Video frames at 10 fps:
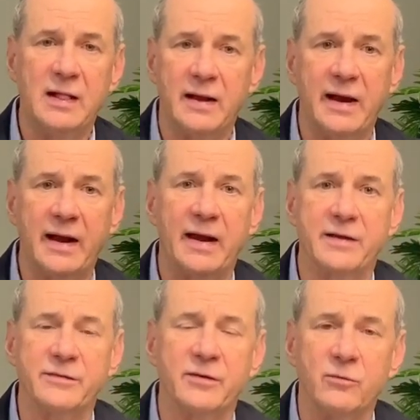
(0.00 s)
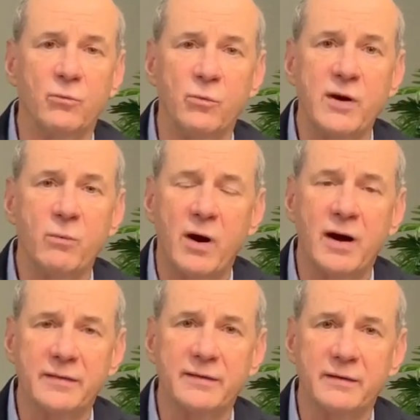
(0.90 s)
And we
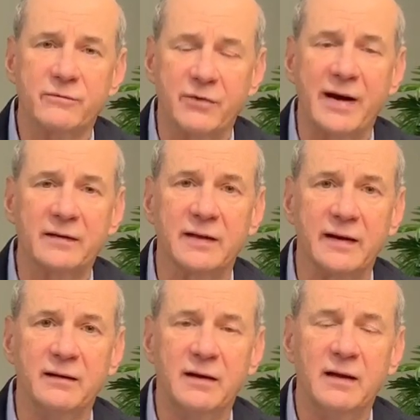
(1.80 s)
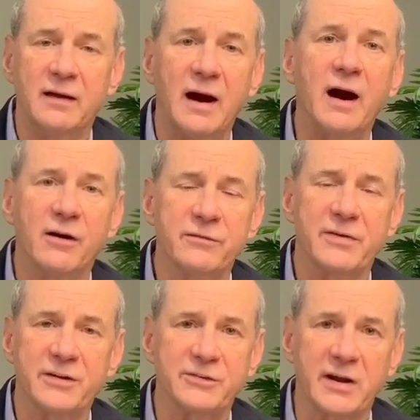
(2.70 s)
want, frankly, our
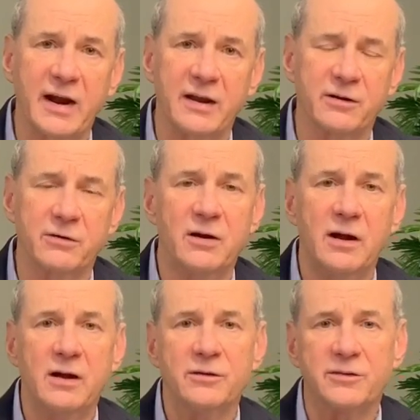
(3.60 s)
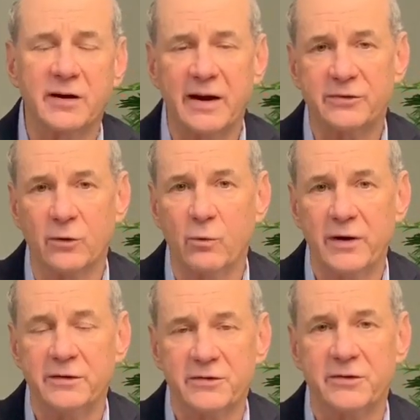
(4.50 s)
investigator to get to
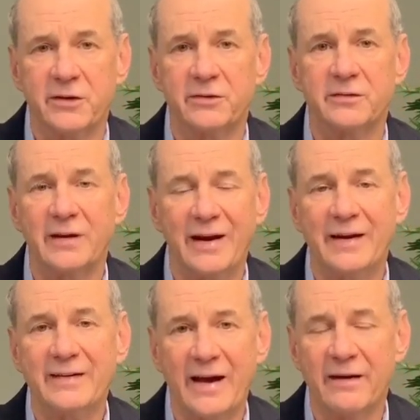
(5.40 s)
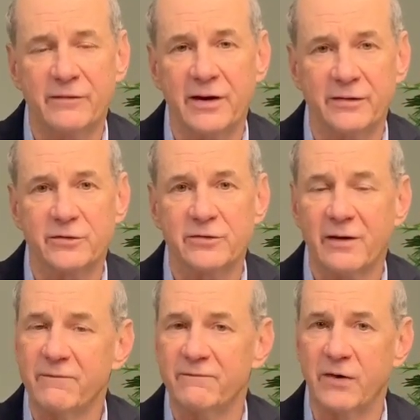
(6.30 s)
witnesses and evidence
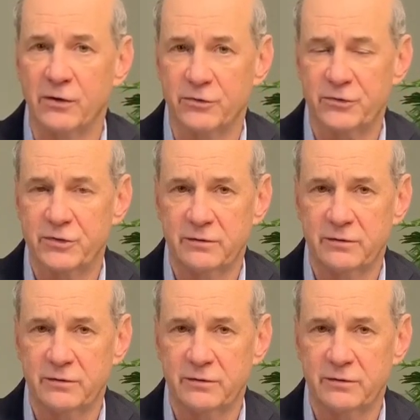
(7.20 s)
first.